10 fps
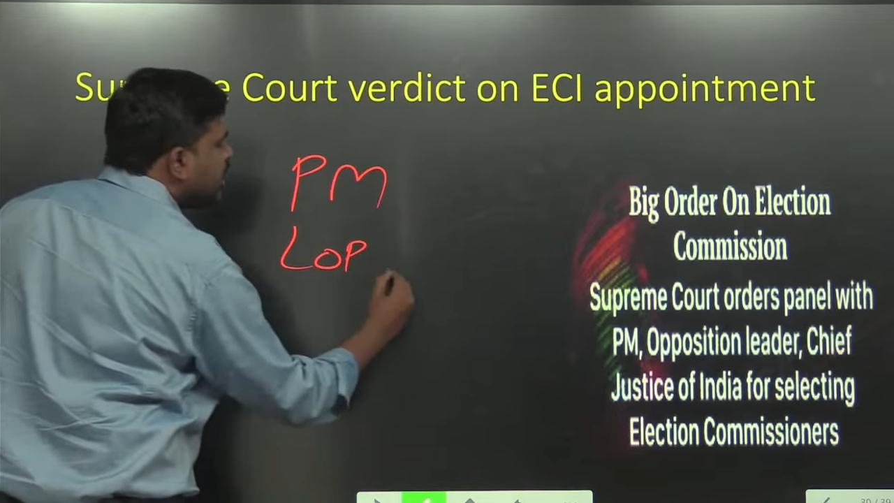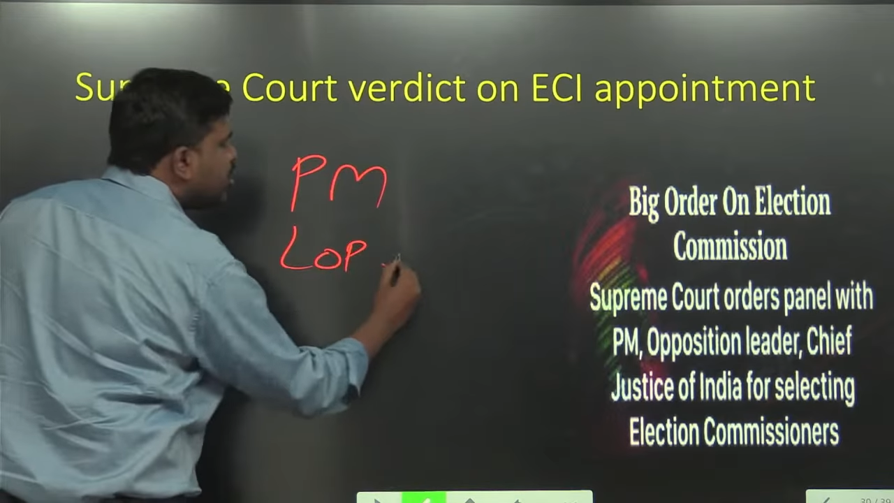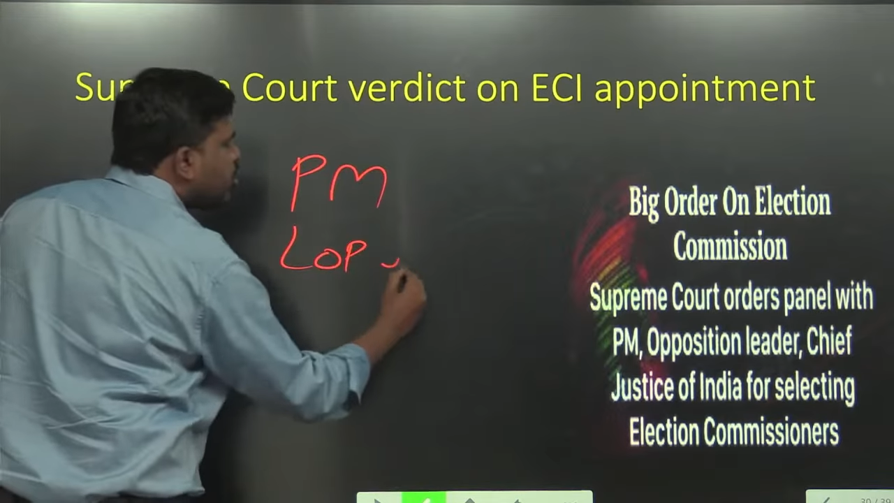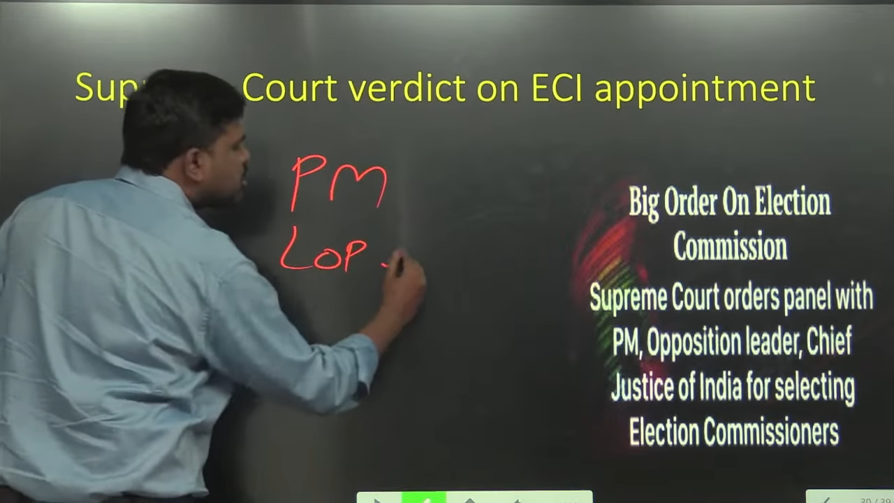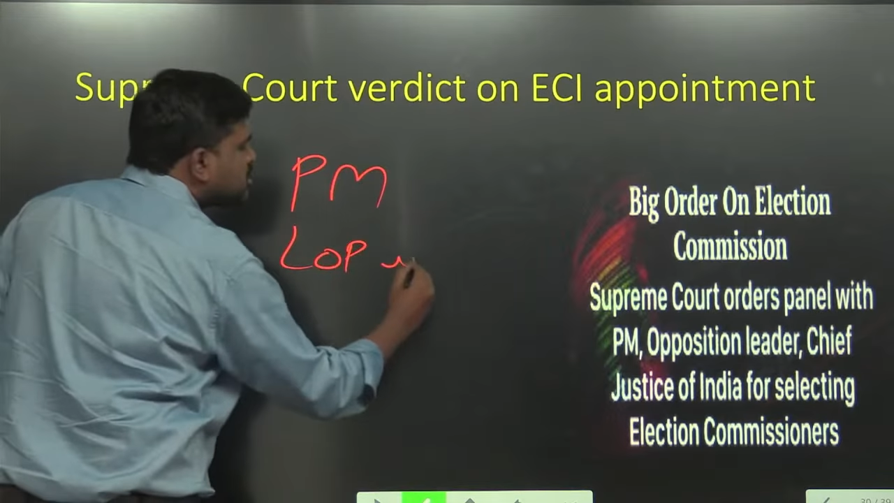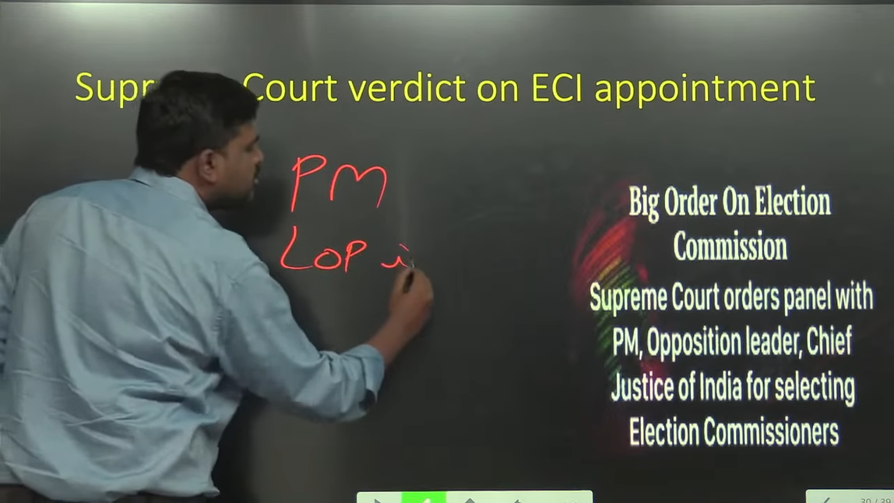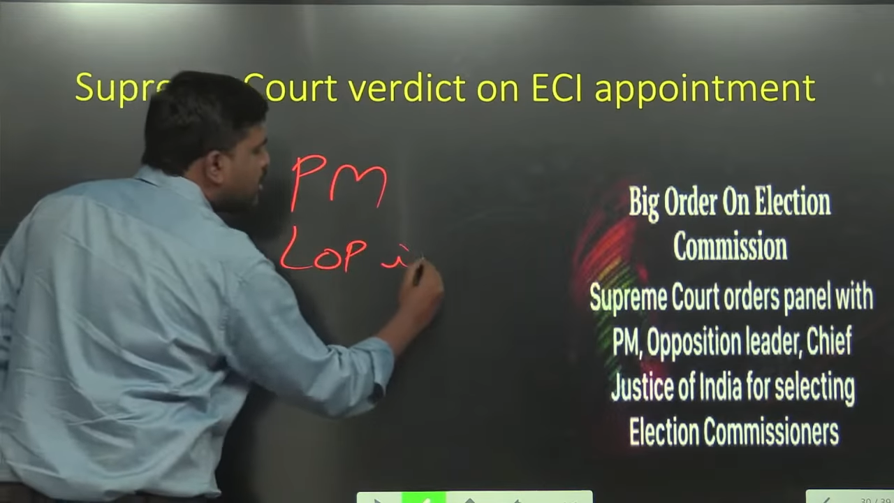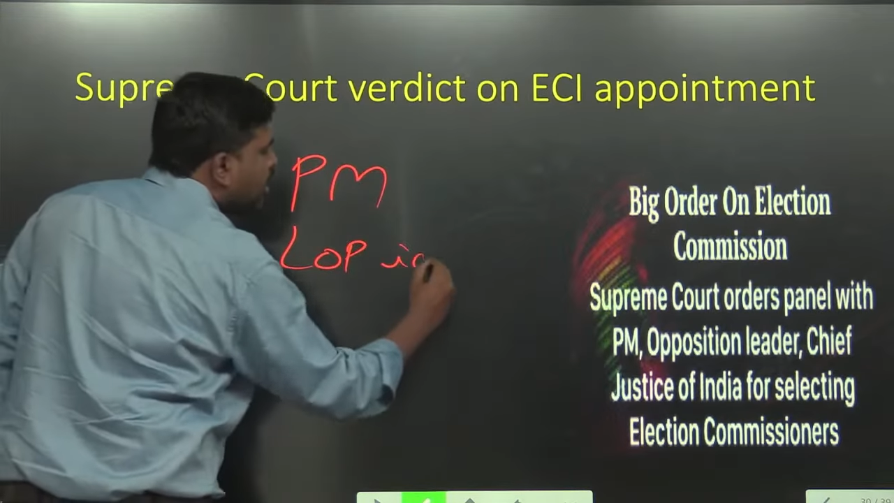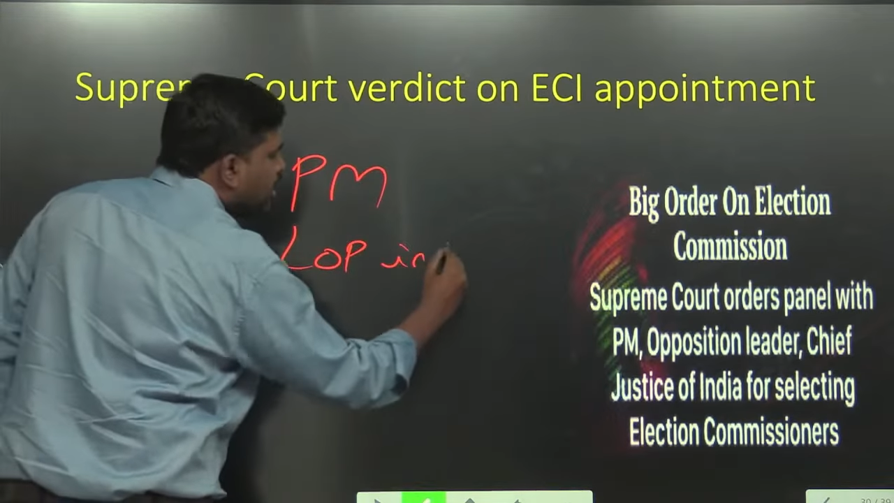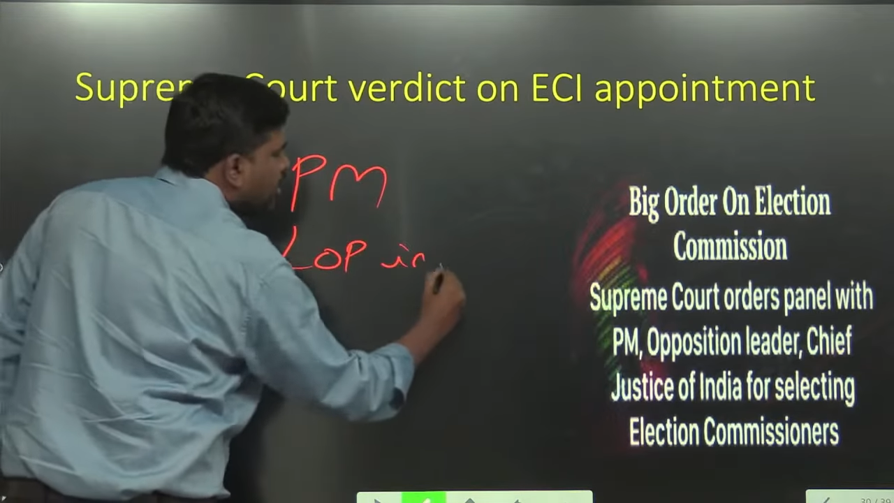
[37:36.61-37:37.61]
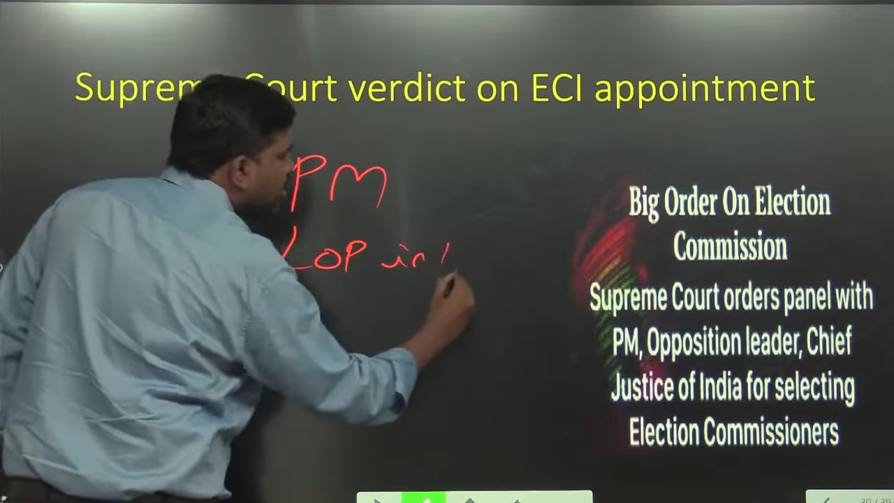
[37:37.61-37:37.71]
in Lok Sabha